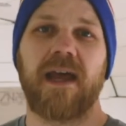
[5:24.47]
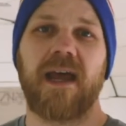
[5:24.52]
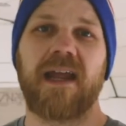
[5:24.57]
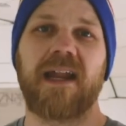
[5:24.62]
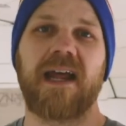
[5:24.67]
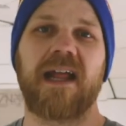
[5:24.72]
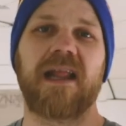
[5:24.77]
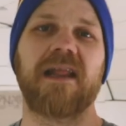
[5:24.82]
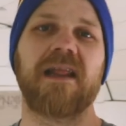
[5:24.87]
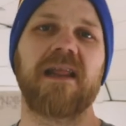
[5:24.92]

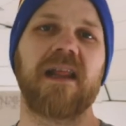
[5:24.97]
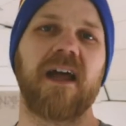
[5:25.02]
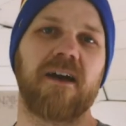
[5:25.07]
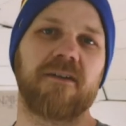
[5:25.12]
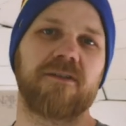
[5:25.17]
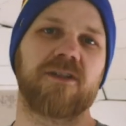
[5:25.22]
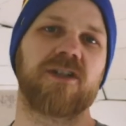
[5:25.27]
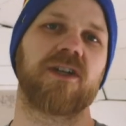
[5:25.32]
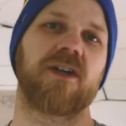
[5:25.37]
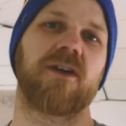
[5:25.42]
And I
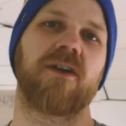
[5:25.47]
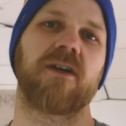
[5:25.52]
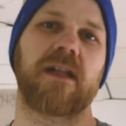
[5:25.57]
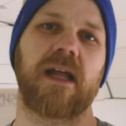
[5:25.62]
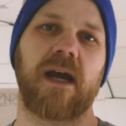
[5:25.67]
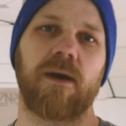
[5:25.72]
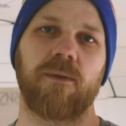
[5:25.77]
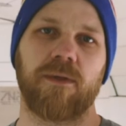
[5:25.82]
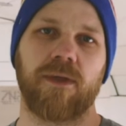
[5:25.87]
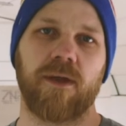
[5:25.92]
love sharing
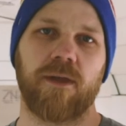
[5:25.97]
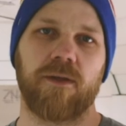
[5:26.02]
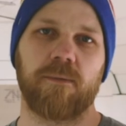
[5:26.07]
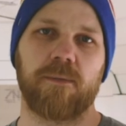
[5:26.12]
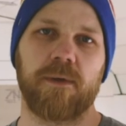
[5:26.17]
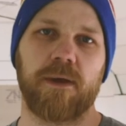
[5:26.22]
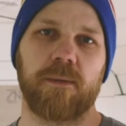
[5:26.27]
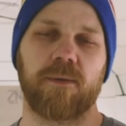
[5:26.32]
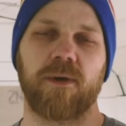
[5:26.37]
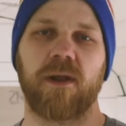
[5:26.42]
that with other
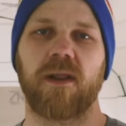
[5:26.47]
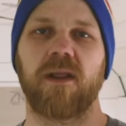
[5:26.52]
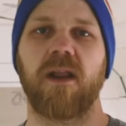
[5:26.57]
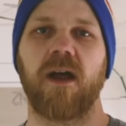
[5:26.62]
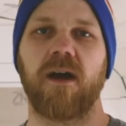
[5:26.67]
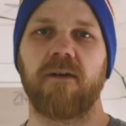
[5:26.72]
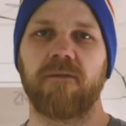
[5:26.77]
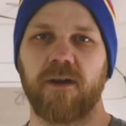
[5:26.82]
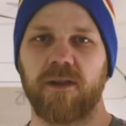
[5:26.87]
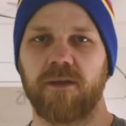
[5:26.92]
people. I
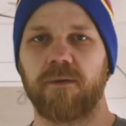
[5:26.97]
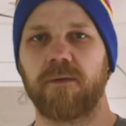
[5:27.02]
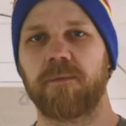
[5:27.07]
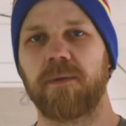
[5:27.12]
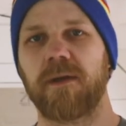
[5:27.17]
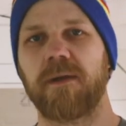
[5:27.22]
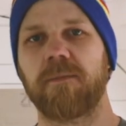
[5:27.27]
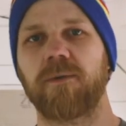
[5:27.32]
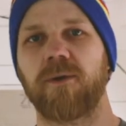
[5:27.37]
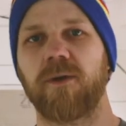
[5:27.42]
love other
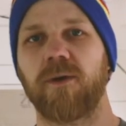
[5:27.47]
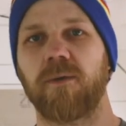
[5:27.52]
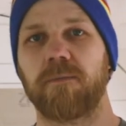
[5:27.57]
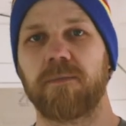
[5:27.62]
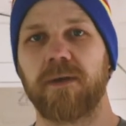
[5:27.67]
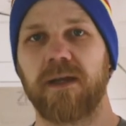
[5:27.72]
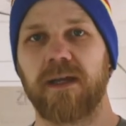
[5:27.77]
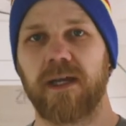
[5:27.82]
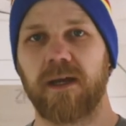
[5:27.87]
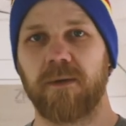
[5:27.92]
people
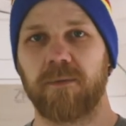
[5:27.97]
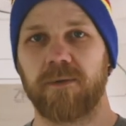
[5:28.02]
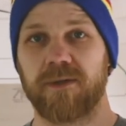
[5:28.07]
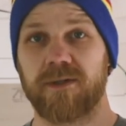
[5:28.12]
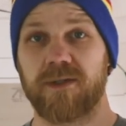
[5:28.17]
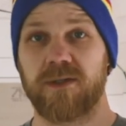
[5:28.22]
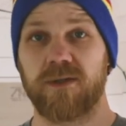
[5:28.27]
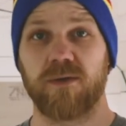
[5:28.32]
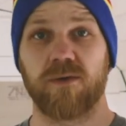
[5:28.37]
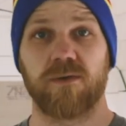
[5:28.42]
being able
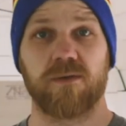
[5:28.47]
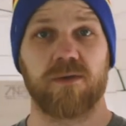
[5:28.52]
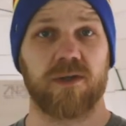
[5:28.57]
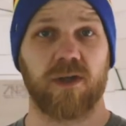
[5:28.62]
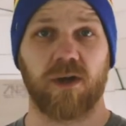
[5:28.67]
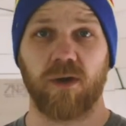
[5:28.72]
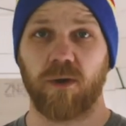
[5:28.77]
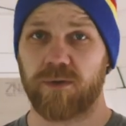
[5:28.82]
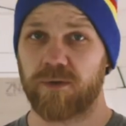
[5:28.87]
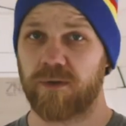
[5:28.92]
to
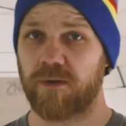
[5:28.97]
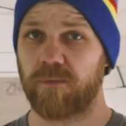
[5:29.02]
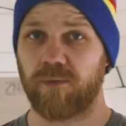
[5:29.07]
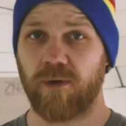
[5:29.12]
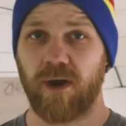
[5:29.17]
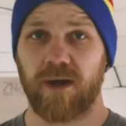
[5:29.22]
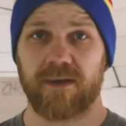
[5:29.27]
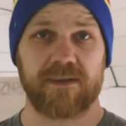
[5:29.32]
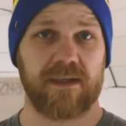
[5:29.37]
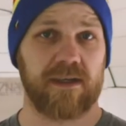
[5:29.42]
go through the
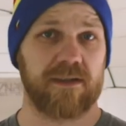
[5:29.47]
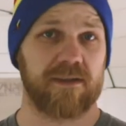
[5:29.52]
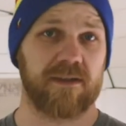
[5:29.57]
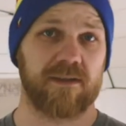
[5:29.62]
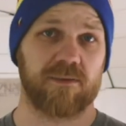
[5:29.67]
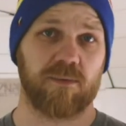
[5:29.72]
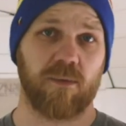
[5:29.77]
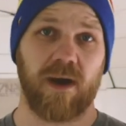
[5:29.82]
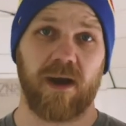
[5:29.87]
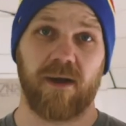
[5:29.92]
process
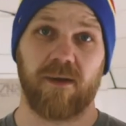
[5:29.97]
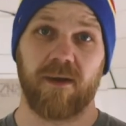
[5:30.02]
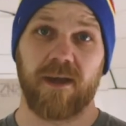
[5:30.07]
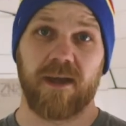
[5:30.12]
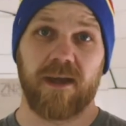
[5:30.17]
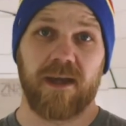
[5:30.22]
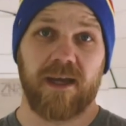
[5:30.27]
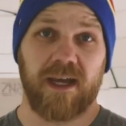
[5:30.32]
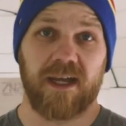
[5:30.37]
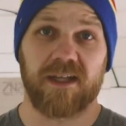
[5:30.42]
as well.
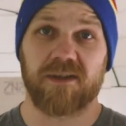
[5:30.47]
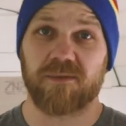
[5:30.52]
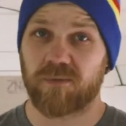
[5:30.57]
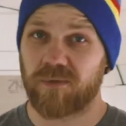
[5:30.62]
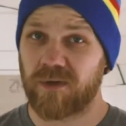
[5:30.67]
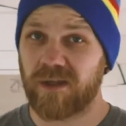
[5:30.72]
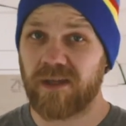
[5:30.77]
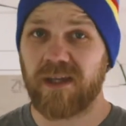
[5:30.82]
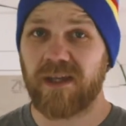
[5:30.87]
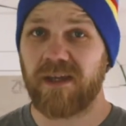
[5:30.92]
It's
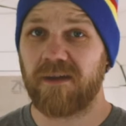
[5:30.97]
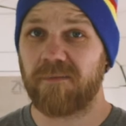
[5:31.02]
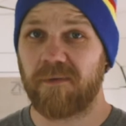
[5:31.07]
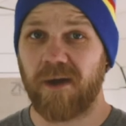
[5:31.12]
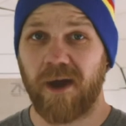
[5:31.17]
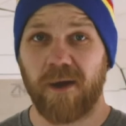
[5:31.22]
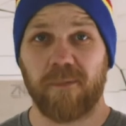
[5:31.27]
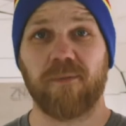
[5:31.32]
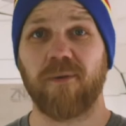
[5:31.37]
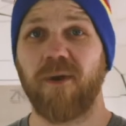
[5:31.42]
really
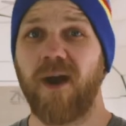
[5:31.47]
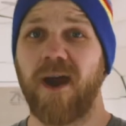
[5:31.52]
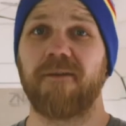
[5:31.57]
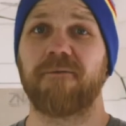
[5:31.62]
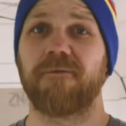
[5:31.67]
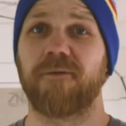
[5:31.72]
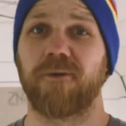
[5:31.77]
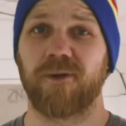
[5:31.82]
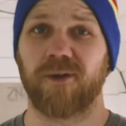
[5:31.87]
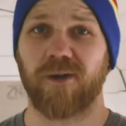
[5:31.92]
a
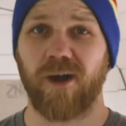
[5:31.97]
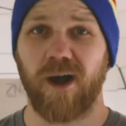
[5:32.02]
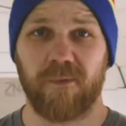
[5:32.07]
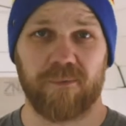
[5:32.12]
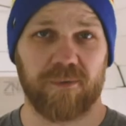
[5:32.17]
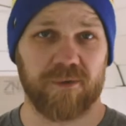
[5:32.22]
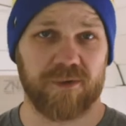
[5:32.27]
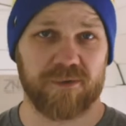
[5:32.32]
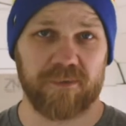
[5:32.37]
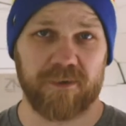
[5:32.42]
prideful
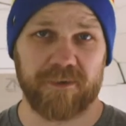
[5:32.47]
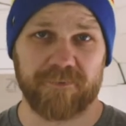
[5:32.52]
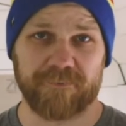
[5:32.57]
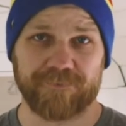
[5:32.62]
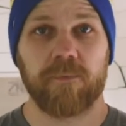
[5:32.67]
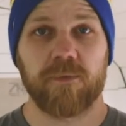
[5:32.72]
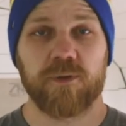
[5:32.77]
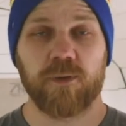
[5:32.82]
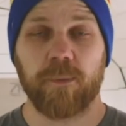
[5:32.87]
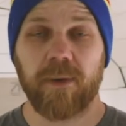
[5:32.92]
accomplishment.
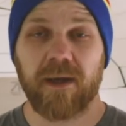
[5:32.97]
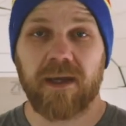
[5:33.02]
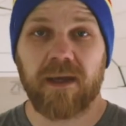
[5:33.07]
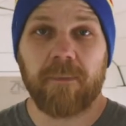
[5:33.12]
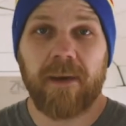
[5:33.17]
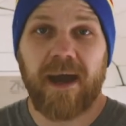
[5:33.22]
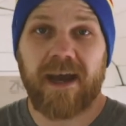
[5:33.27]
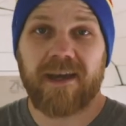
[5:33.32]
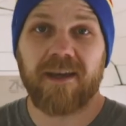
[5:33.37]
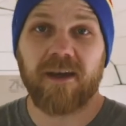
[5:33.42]
So
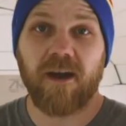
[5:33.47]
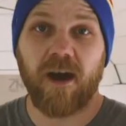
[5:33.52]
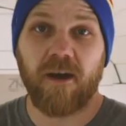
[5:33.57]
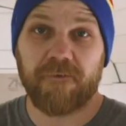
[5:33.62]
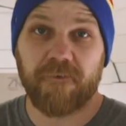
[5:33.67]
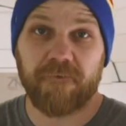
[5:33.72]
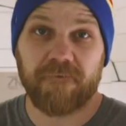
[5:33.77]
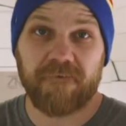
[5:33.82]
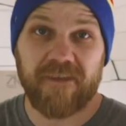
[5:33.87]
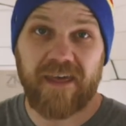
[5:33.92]
piggybacking
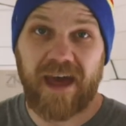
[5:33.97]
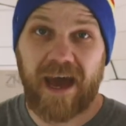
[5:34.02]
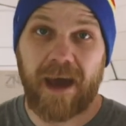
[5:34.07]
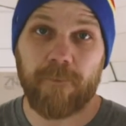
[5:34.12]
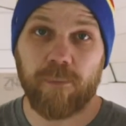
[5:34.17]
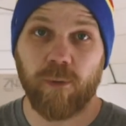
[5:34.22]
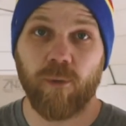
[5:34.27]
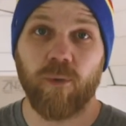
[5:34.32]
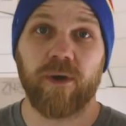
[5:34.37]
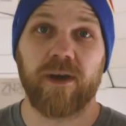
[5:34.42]
off of
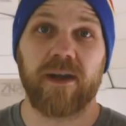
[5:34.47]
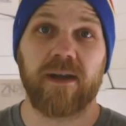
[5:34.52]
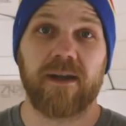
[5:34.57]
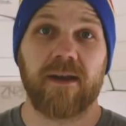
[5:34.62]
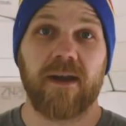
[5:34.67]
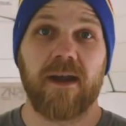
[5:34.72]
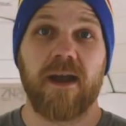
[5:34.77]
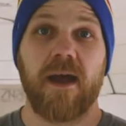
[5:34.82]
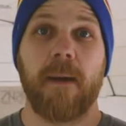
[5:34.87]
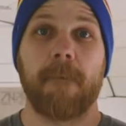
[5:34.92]
that
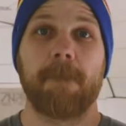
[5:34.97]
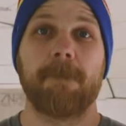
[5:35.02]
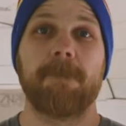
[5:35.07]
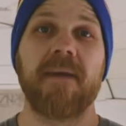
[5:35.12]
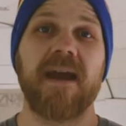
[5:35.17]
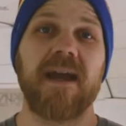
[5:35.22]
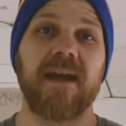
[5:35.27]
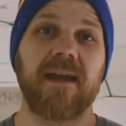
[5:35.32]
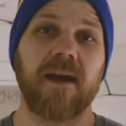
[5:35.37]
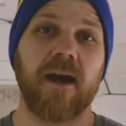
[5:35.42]
point,
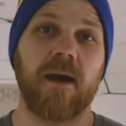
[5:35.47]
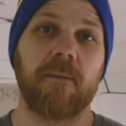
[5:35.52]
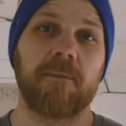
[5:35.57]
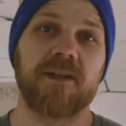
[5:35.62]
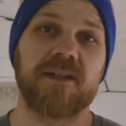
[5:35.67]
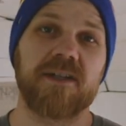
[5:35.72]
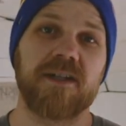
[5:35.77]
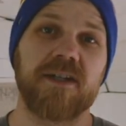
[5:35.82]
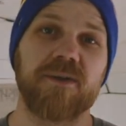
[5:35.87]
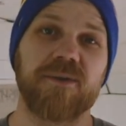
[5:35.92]
make a
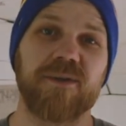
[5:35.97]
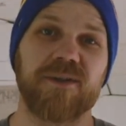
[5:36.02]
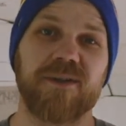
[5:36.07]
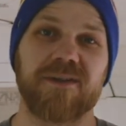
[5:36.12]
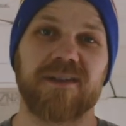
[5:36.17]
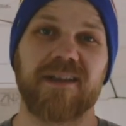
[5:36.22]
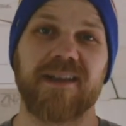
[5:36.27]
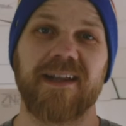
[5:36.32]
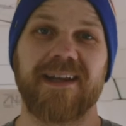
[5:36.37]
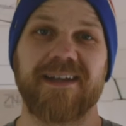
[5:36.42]

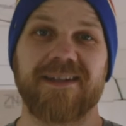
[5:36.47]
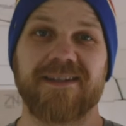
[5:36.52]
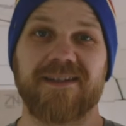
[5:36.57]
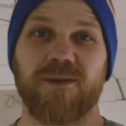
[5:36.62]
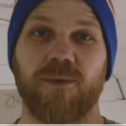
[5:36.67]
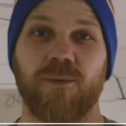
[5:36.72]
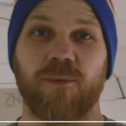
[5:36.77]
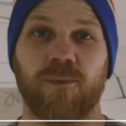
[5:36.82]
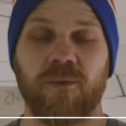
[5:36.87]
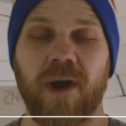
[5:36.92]
materials
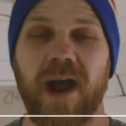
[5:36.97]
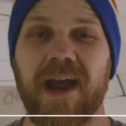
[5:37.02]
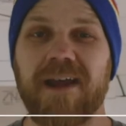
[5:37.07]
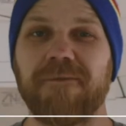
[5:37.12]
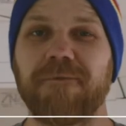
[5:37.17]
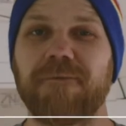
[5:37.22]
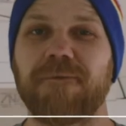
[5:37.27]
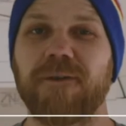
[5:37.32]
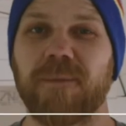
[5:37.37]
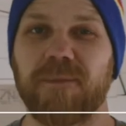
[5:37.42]
list right
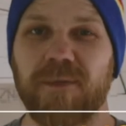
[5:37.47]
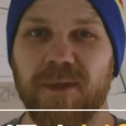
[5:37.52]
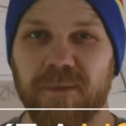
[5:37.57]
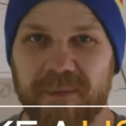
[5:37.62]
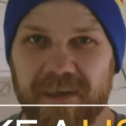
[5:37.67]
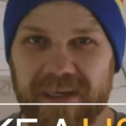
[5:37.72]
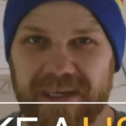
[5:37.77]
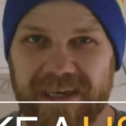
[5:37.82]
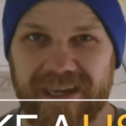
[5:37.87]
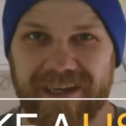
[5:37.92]
from the
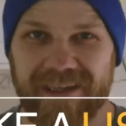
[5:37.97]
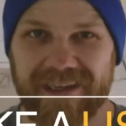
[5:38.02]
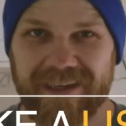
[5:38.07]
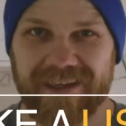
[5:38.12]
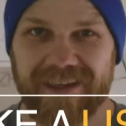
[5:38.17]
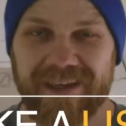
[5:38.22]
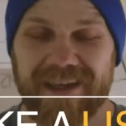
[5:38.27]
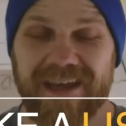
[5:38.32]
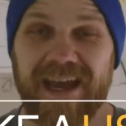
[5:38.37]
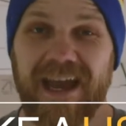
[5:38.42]
beginning.
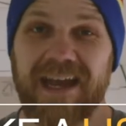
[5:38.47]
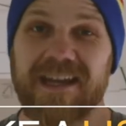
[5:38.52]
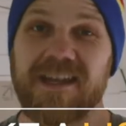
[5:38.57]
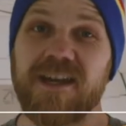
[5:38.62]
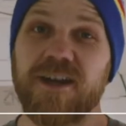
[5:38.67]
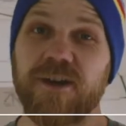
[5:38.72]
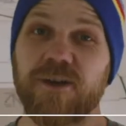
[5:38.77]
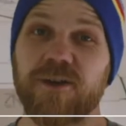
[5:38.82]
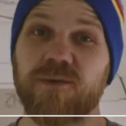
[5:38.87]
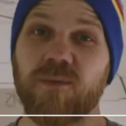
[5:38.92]
And
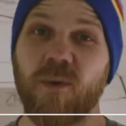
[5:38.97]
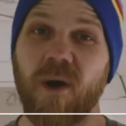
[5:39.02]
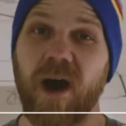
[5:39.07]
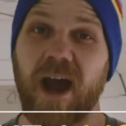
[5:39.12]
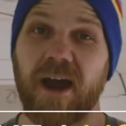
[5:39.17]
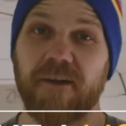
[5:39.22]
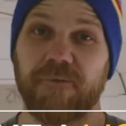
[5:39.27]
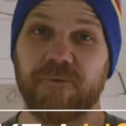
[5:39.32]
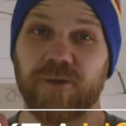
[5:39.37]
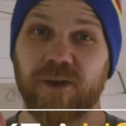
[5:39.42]
here's
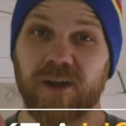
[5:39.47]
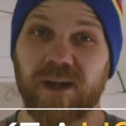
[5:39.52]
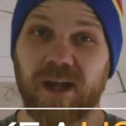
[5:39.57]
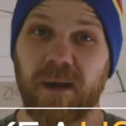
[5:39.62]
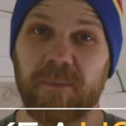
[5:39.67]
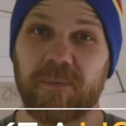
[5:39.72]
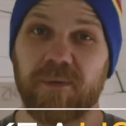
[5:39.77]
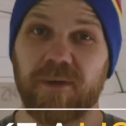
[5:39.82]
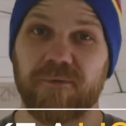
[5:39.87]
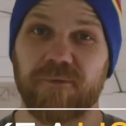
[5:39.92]
why, for a
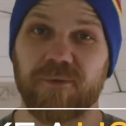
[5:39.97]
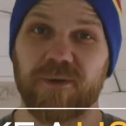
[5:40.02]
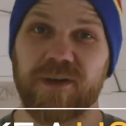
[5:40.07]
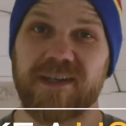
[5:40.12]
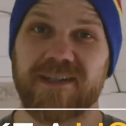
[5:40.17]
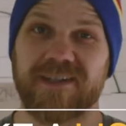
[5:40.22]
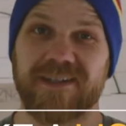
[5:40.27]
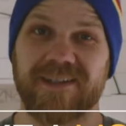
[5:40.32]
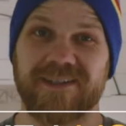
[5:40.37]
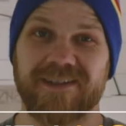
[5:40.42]
couple of
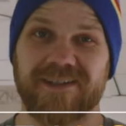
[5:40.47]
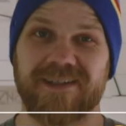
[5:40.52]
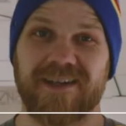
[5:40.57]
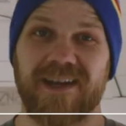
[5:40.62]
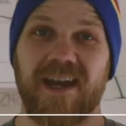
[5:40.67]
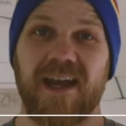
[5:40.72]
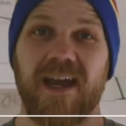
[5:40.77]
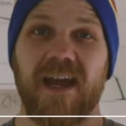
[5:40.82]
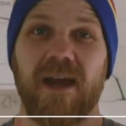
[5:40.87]
reasons.